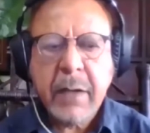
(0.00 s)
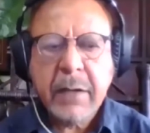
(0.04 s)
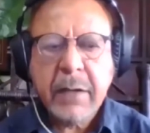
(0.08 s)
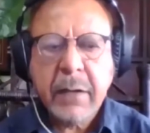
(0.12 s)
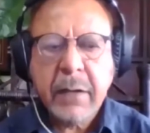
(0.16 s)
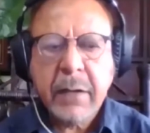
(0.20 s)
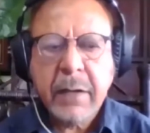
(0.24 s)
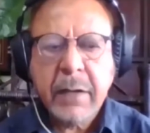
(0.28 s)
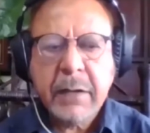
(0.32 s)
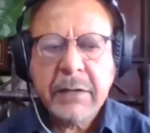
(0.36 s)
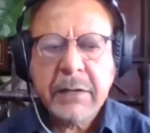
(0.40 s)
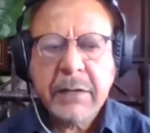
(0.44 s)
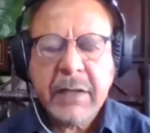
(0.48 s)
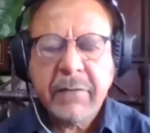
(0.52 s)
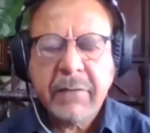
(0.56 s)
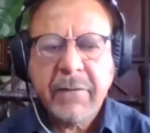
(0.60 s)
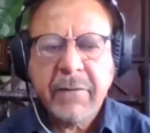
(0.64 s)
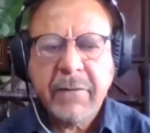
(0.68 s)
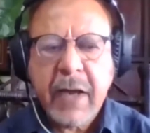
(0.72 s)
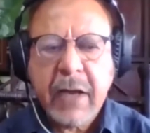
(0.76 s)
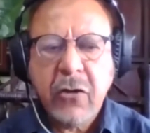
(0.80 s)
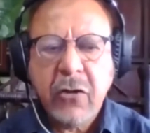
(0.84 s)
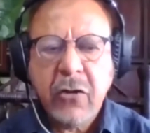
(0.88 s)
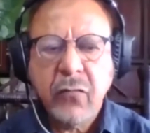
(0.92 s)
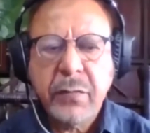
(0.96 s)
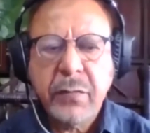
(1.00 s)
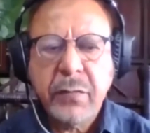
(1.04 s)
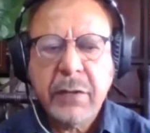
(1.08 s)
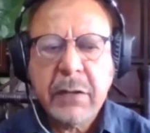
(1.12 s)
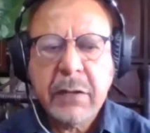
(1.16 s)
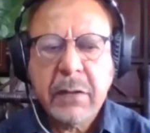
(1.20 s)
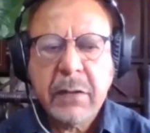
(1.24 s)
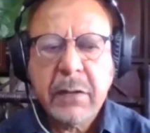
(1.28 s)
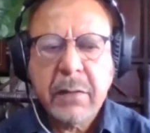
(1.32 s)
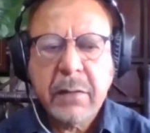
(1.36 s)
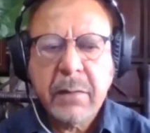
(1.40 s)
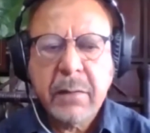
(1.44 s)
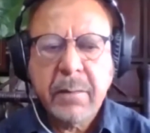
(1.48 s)
Materials are valuable.
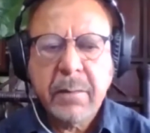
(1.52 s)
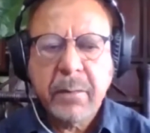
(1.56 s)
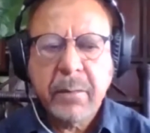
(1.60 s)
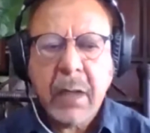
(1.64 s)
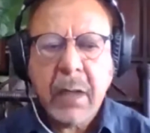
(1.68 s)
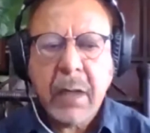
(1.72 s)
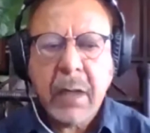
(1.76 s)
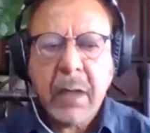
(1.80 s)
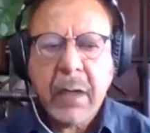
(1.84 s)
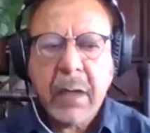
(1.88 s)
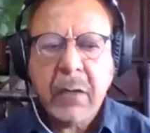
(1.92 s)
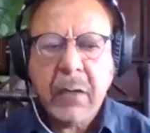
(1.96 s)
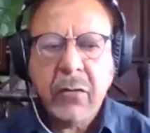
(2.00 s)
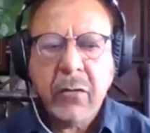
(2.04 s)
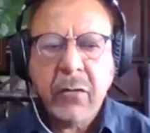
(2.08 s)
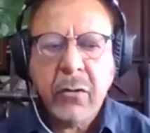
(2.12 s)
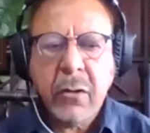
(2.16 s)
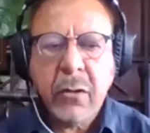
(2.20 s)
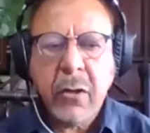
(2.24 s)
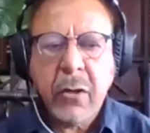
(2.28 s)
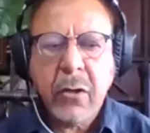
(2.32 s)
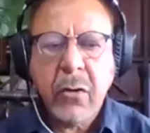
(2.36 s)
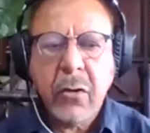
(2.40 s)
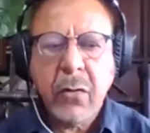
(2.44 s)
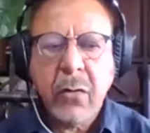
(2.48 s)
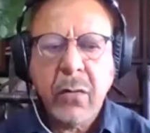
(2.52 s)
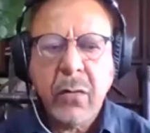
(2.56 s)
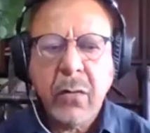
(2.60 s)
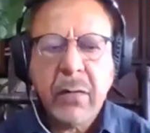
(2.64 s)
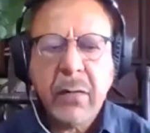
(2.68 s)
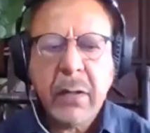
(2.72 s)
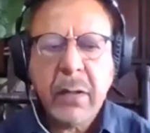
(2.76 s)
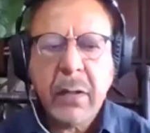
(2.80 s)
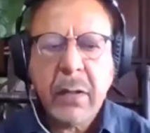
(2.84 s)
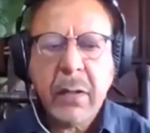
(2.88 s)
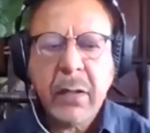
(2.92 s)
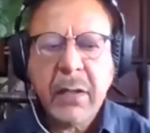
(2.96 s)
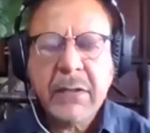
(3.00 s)
And you
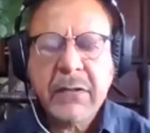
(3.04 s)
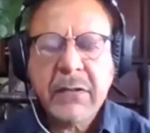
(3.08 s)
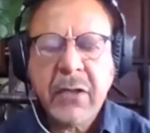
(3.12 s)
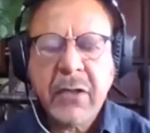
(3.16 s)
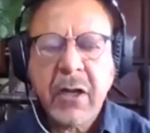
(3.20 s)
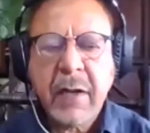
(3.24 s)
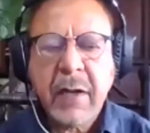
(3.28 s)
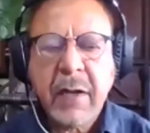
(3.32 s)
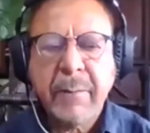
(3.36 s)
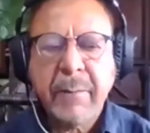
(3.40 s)
know, it's not